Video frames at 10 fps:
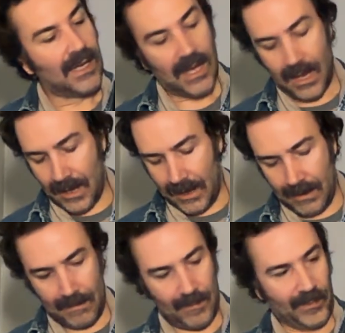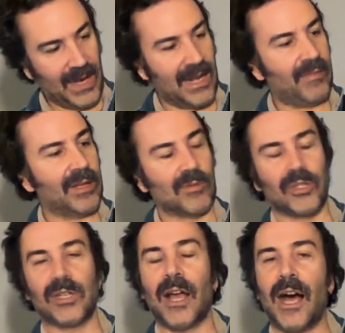And everything was
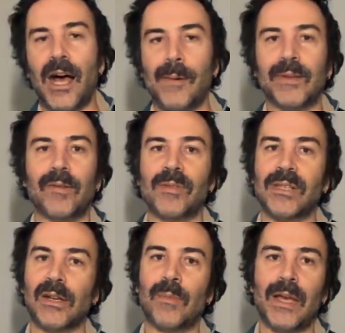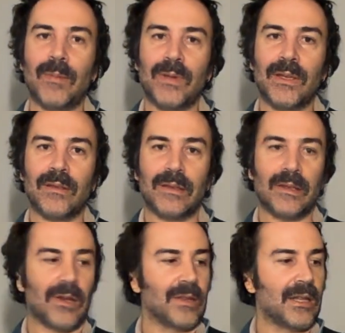sharp, and everyone's like, oh, maybe,
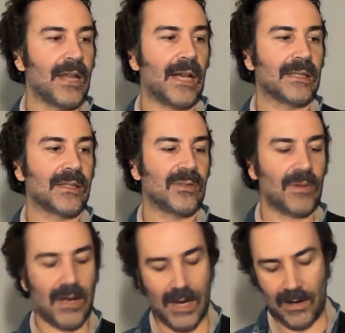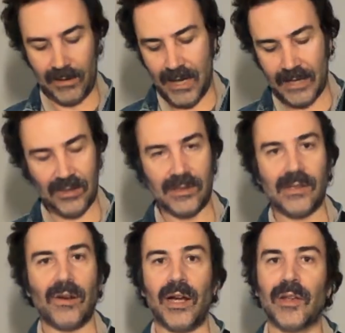the nut's too high or the action's
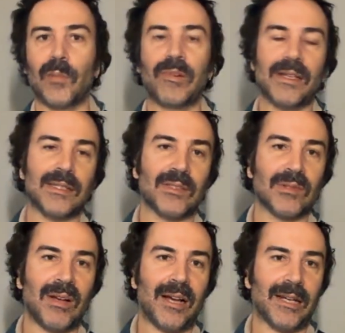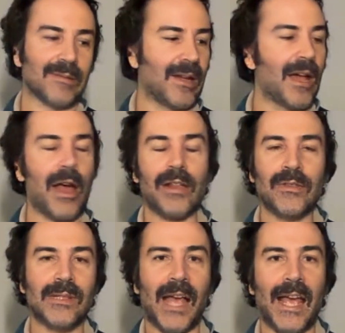too high, you're pressing too hard. And like, I
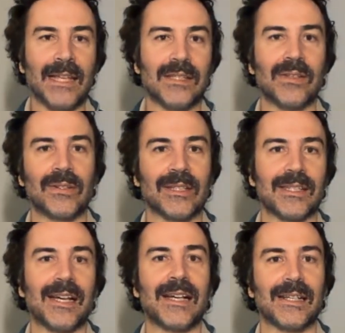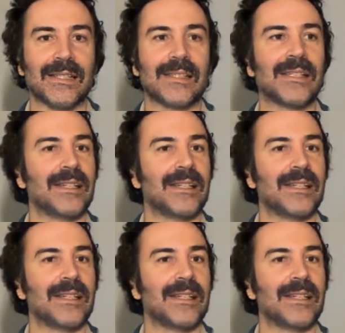use 8s on guitars.